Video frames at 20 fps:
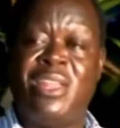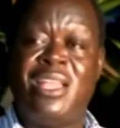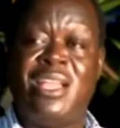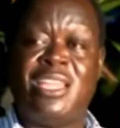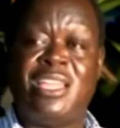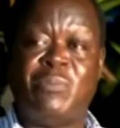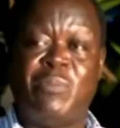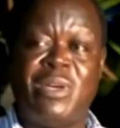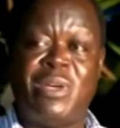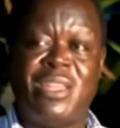
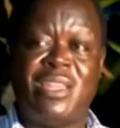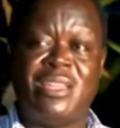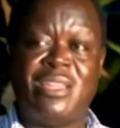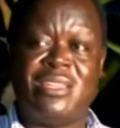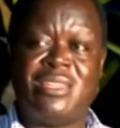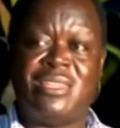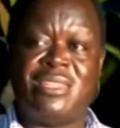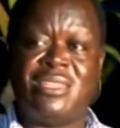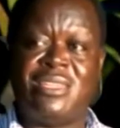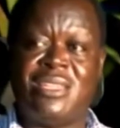feeling as
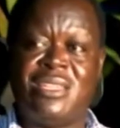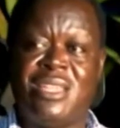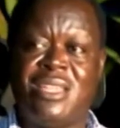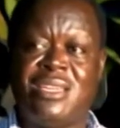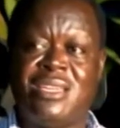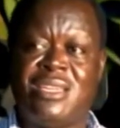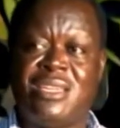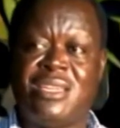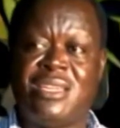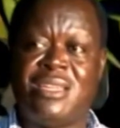part
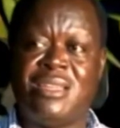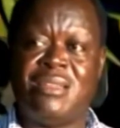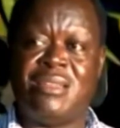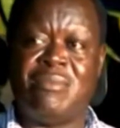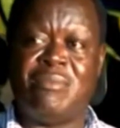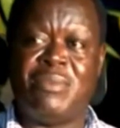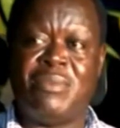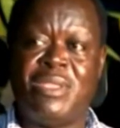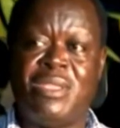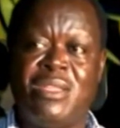
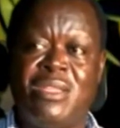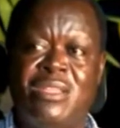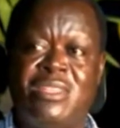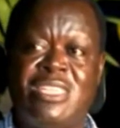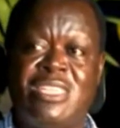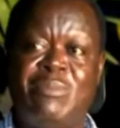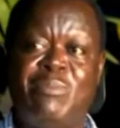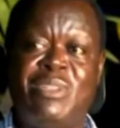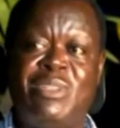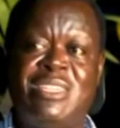CBC
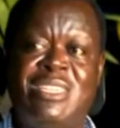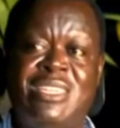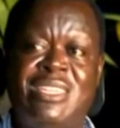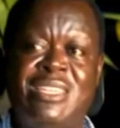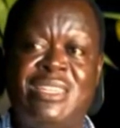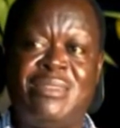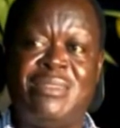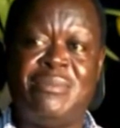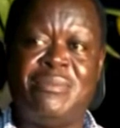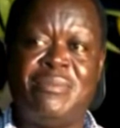
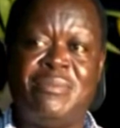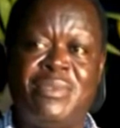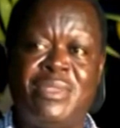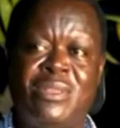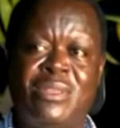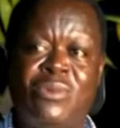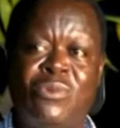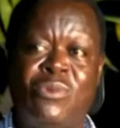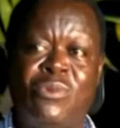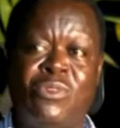was
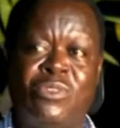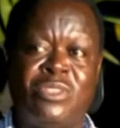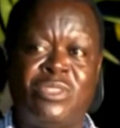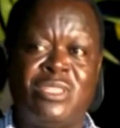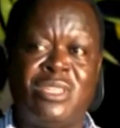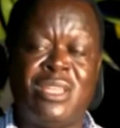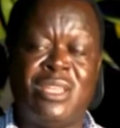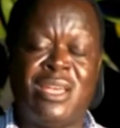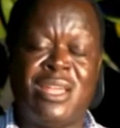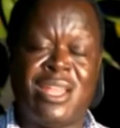rushed.
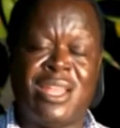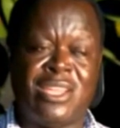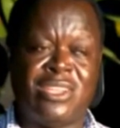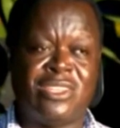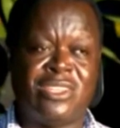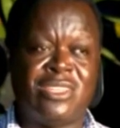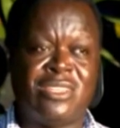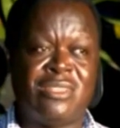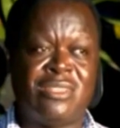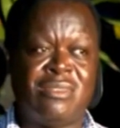
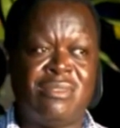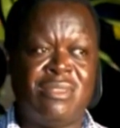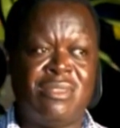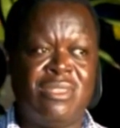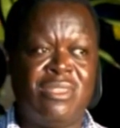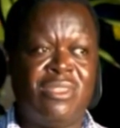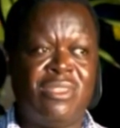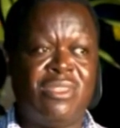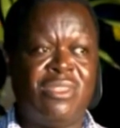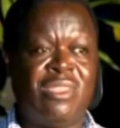If